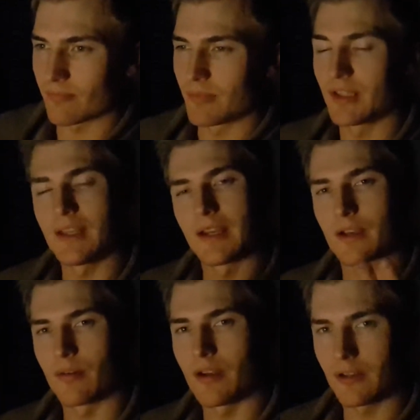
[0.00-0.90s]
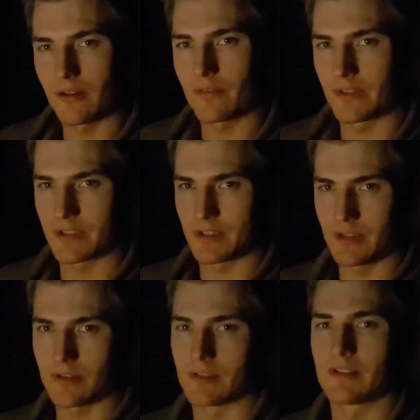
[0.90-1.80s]
But yeah, quite a lot of the
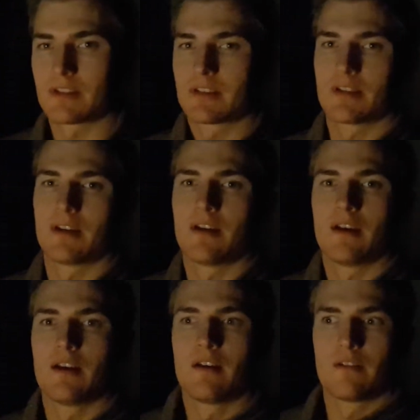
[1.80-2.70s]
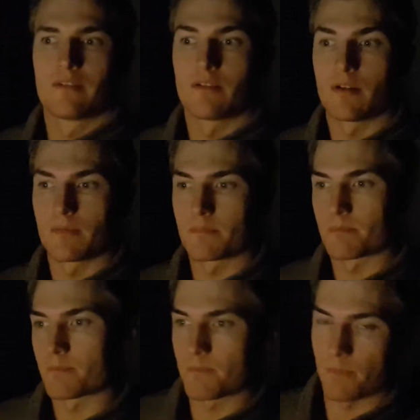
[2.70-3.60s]
students from
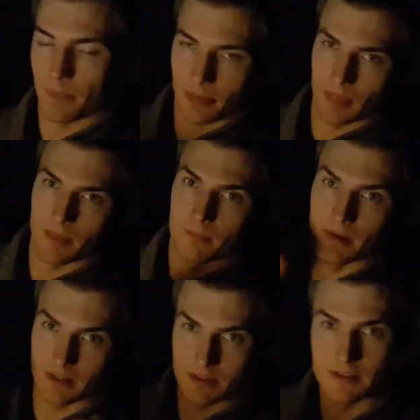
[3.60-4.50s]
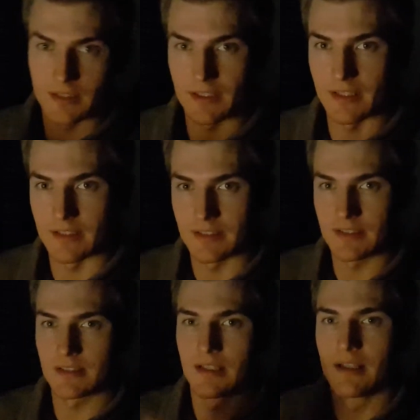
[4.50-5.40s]
my Sunday
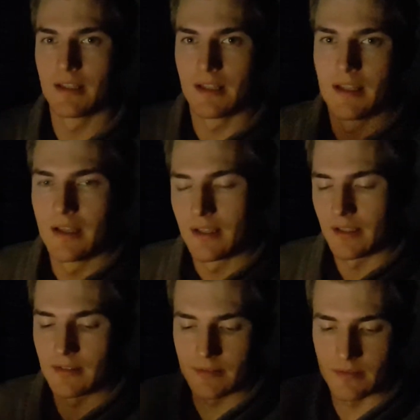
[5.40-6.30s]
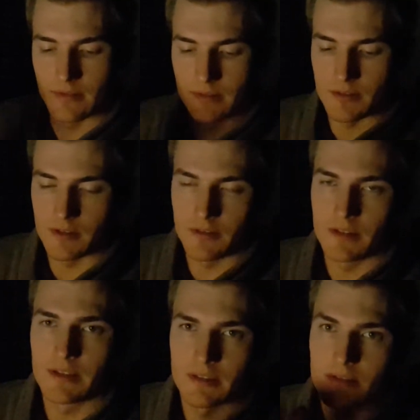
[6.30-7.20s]
classes, like the
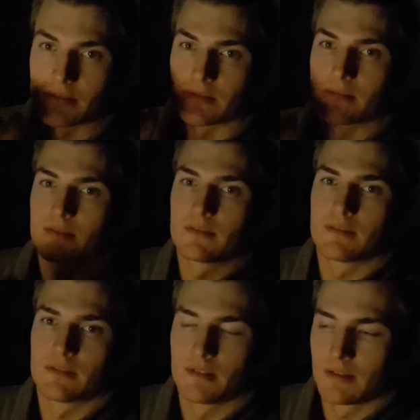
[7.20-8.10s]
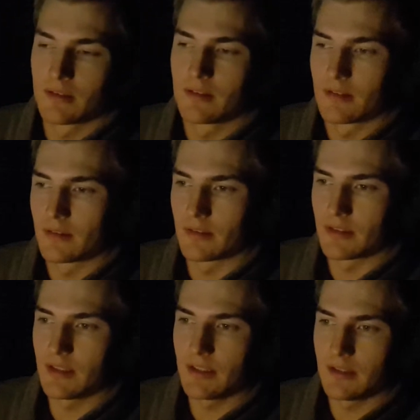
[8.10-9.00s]
juniors and
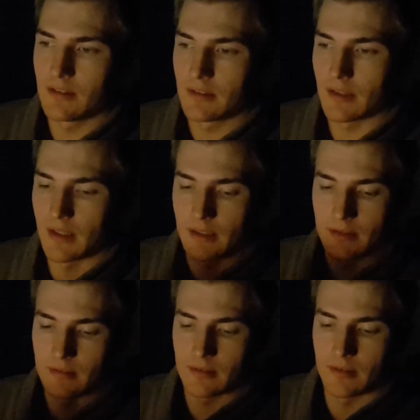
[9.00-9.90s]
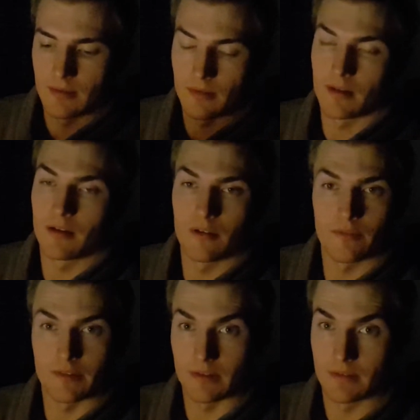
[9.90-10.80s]
seniors, and a lot
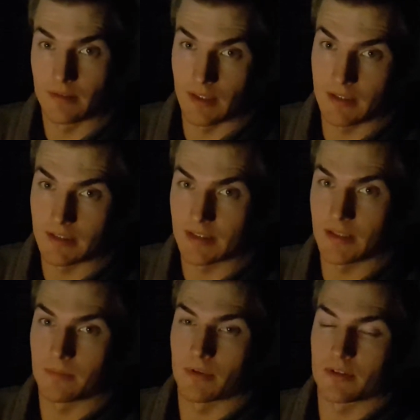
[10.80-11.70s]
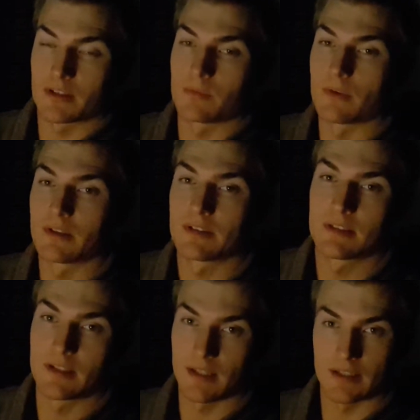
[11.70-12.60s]
of the ladies kickboxing ones,
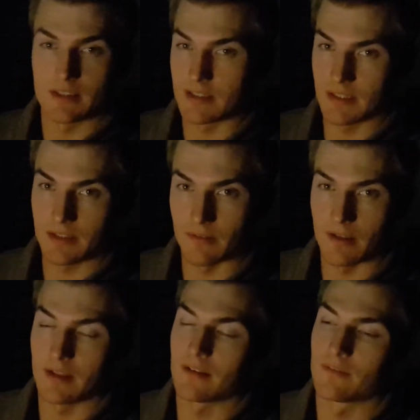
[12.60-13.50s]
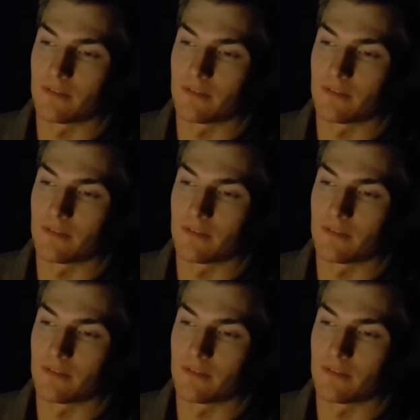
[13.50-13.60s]
they actually did grading